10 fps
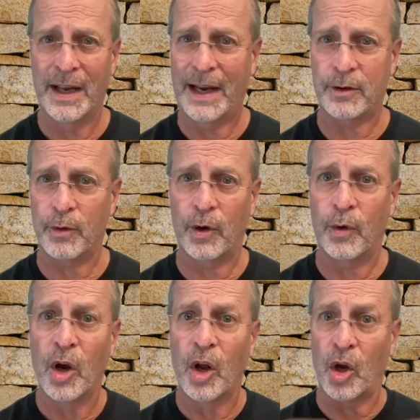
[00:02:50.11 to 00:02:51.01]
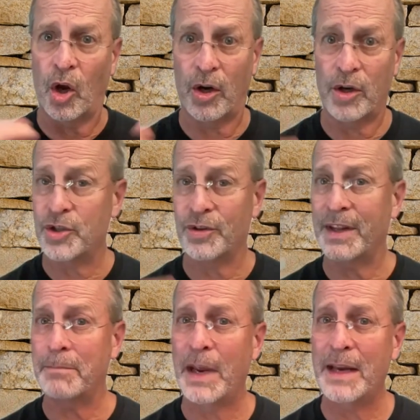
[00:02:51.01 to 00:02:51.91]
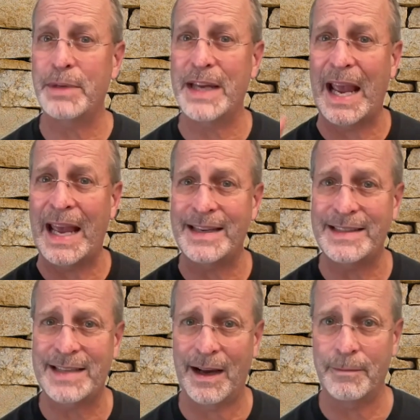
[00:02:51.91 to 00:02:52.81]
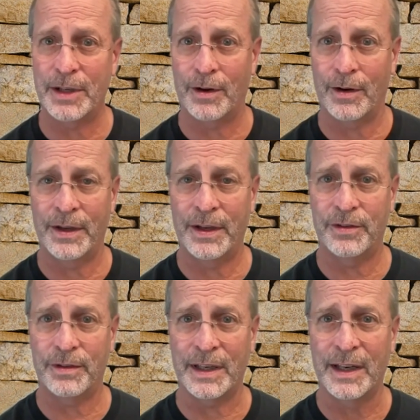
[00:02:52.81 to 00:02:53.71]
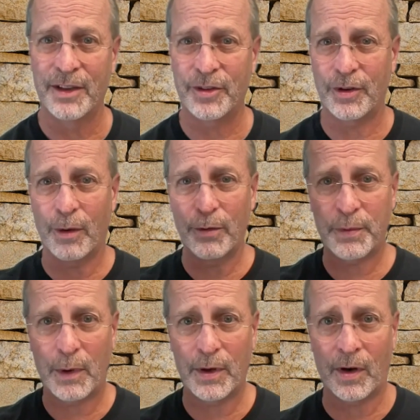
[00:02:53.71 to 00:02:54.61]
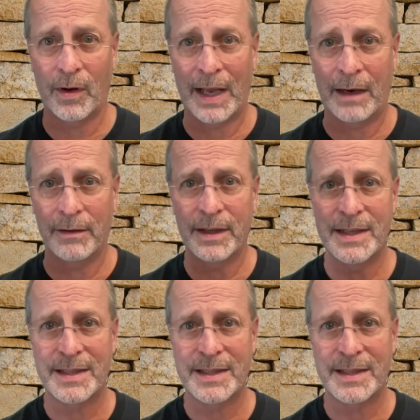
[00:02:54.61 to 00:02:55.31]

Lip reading: and grow larger than maybe any time in all history. So don't throw it all out.